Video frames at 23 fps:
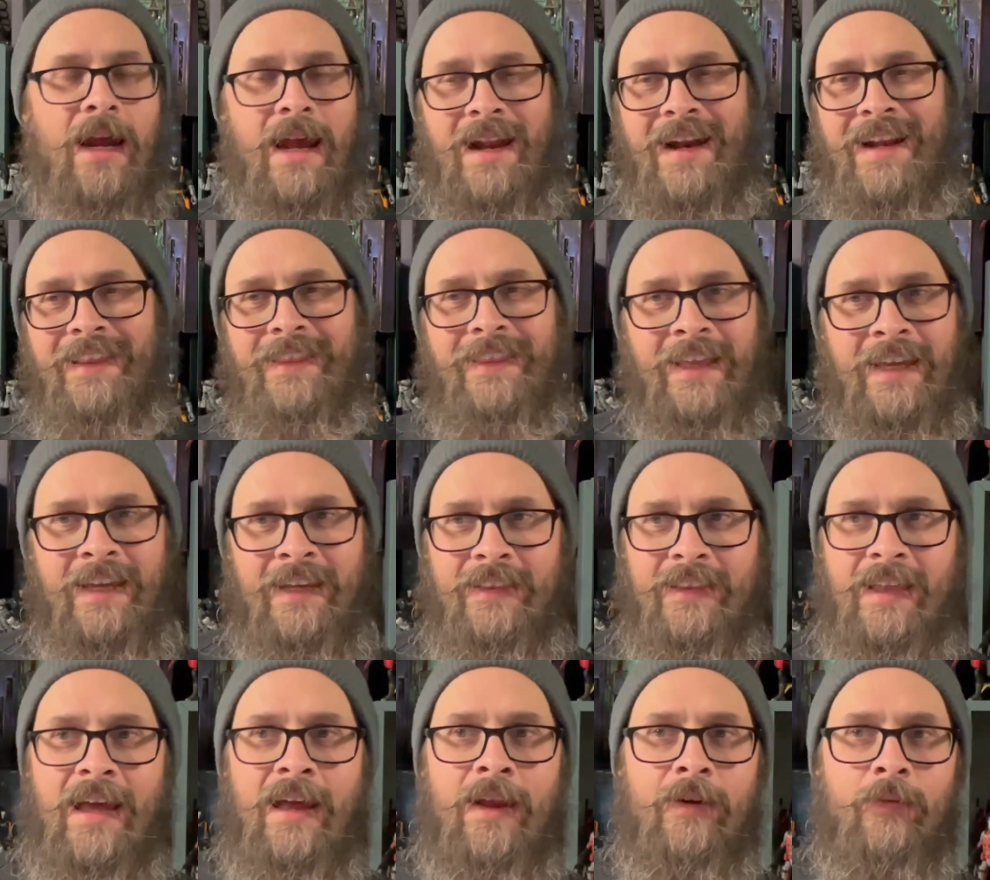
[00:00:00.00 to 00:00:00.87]
And I
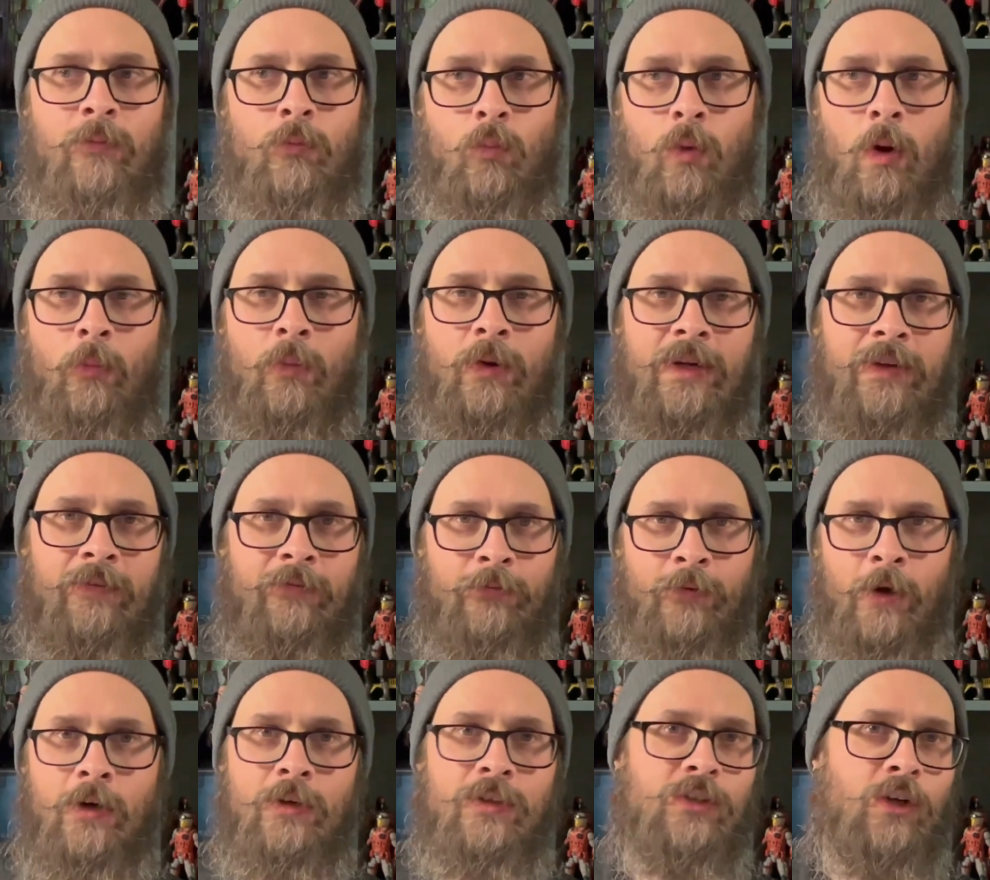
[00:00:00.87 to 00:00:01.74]
think that when we
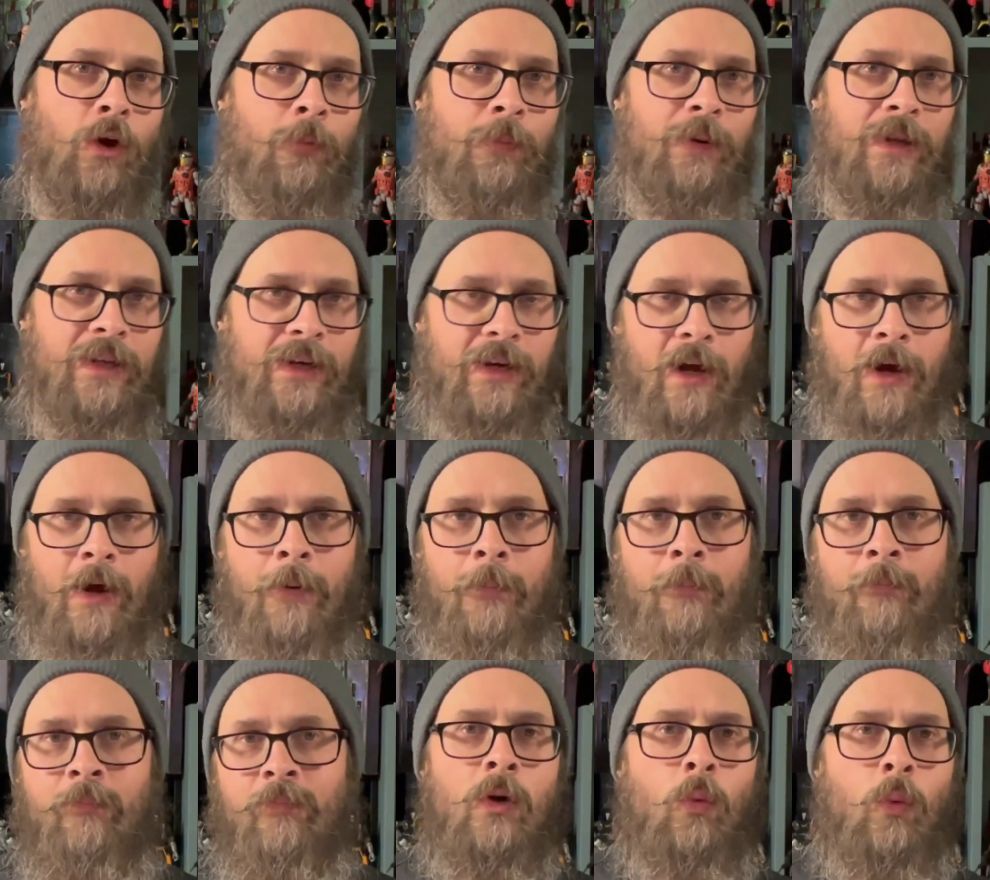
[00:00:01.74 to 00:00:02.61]
first open it
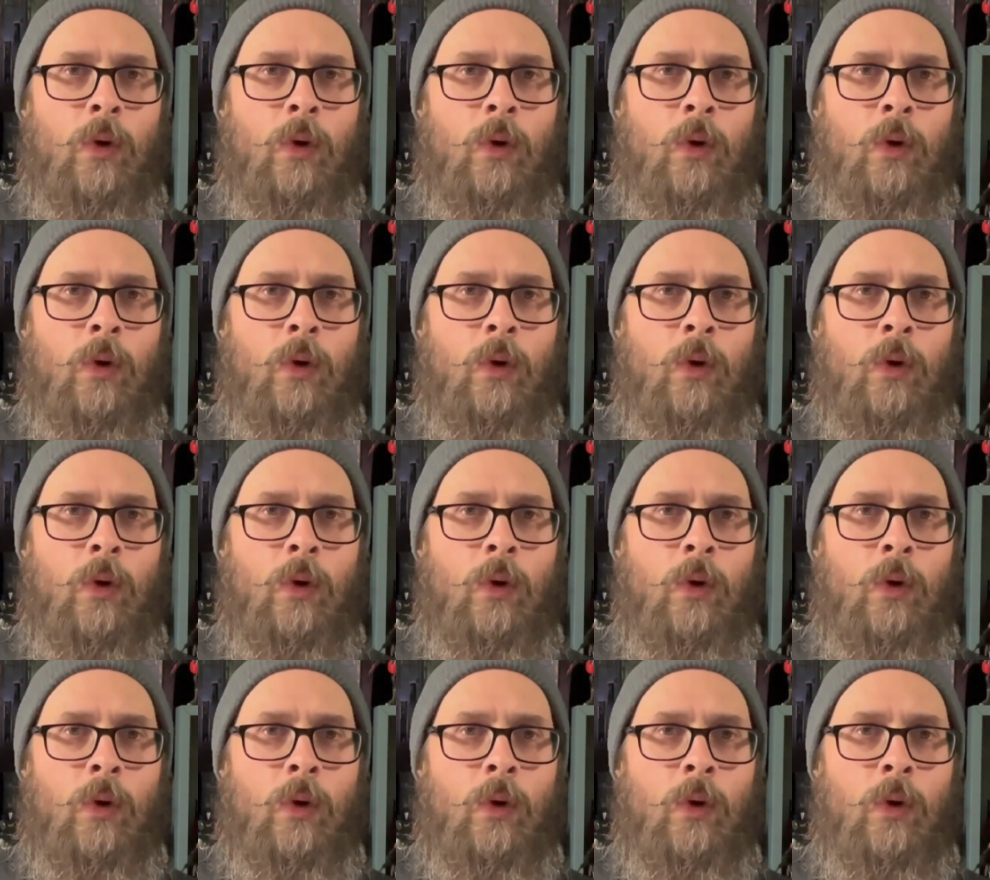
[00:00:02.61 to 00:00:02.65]
up,